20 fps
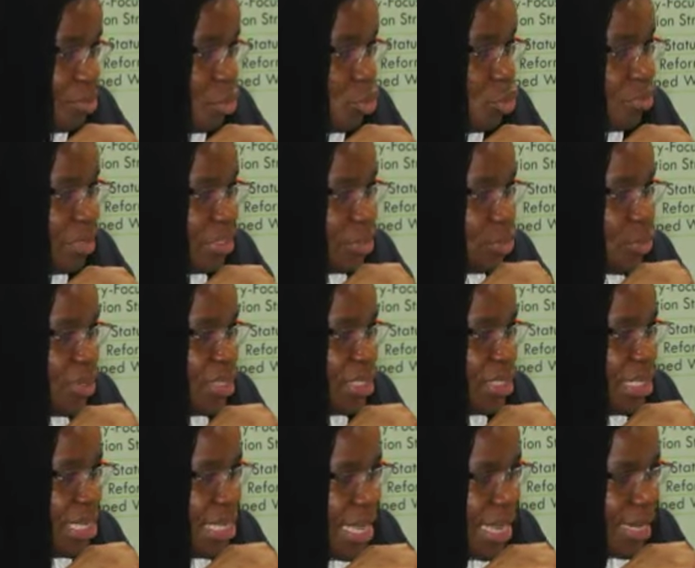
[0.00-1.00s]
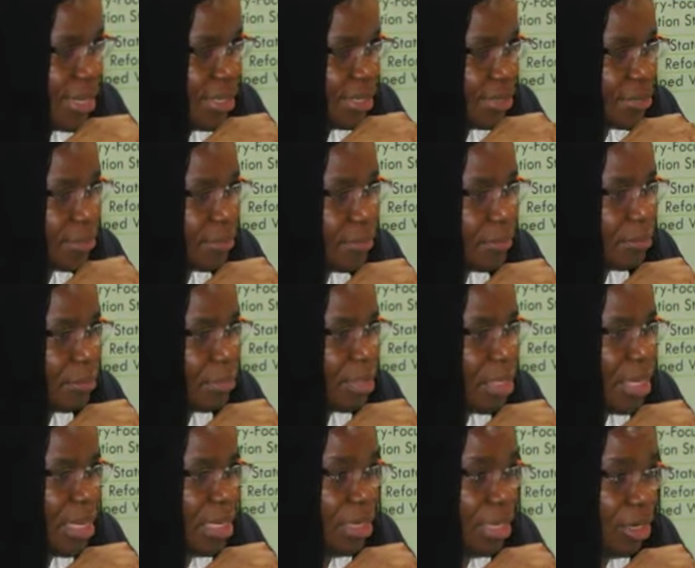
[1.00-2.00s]
for over 20 years,
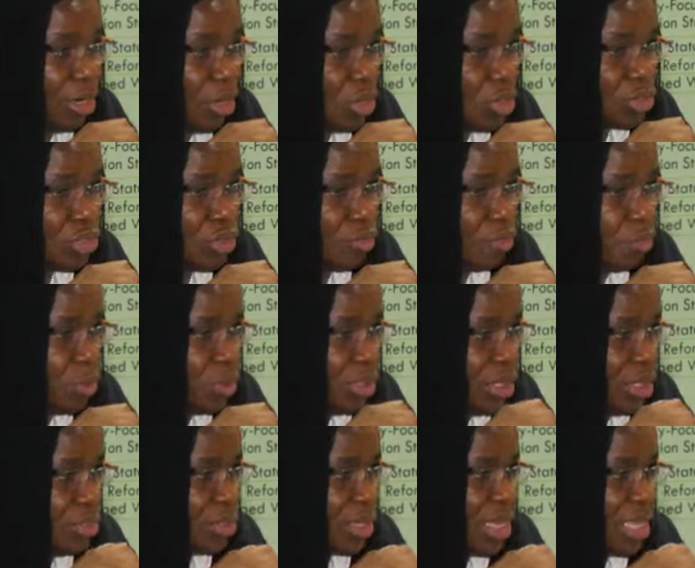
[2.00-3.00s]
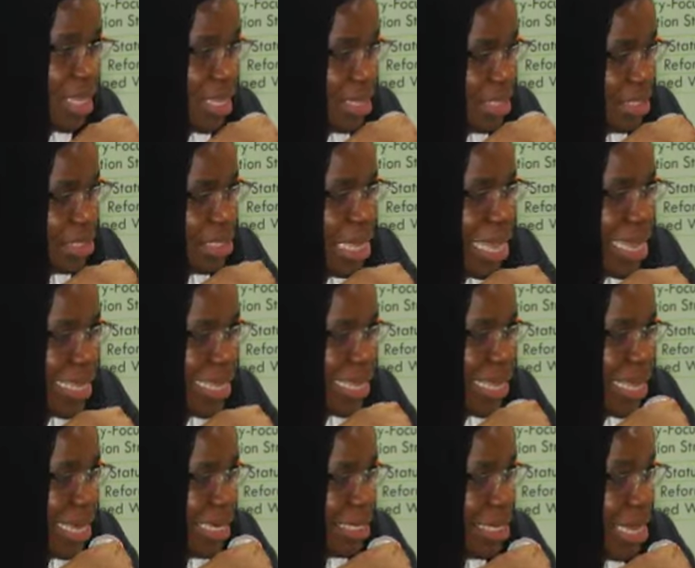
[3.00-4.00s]
in the course of putting together this
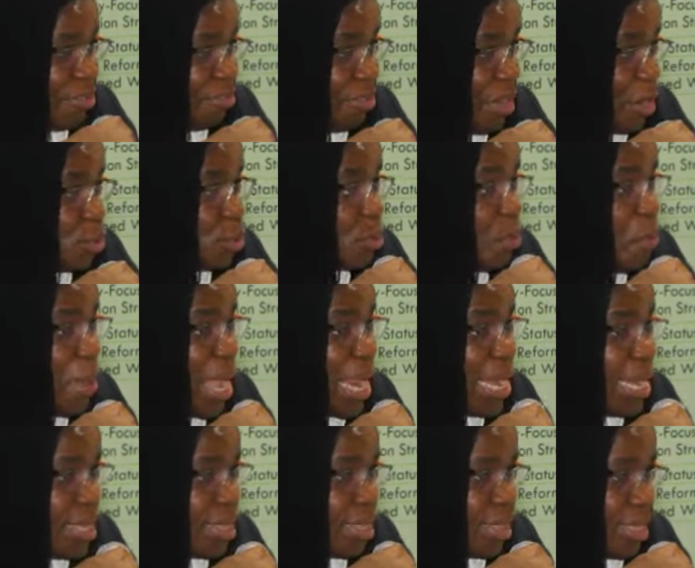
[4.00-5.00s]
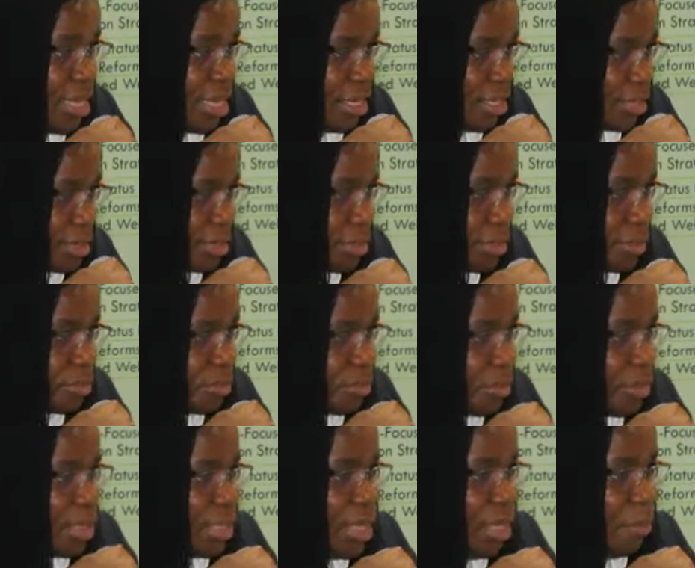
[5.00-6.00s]
iGuide, I found many things
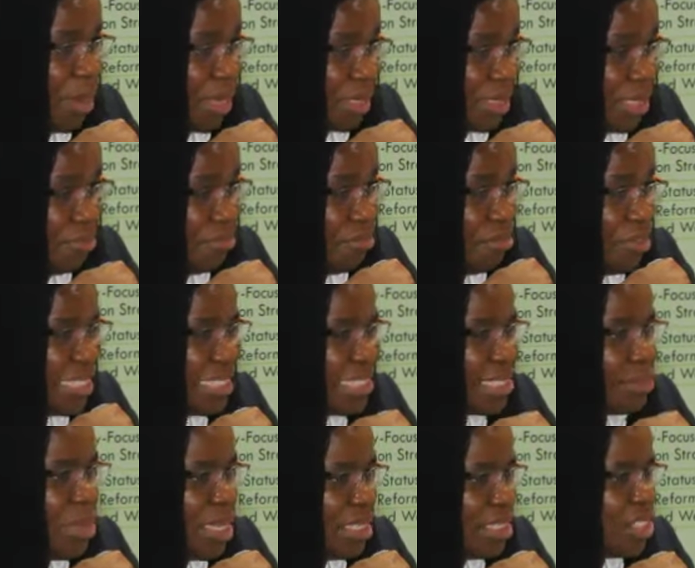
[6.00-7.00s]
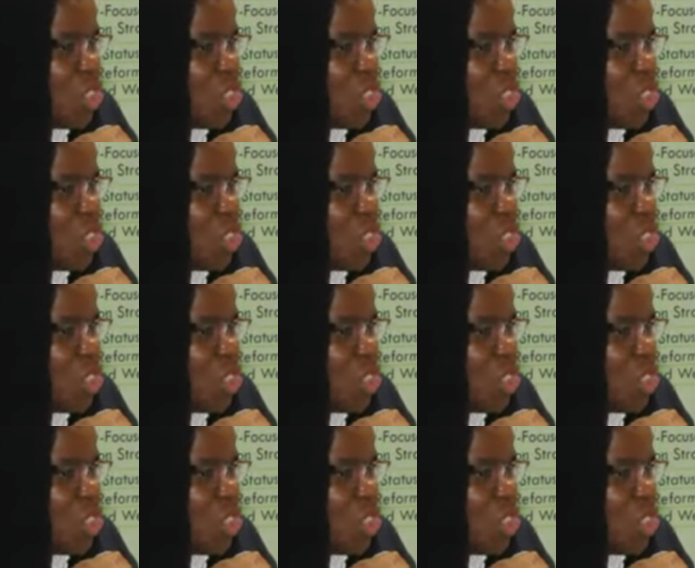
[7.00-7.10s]
about the investment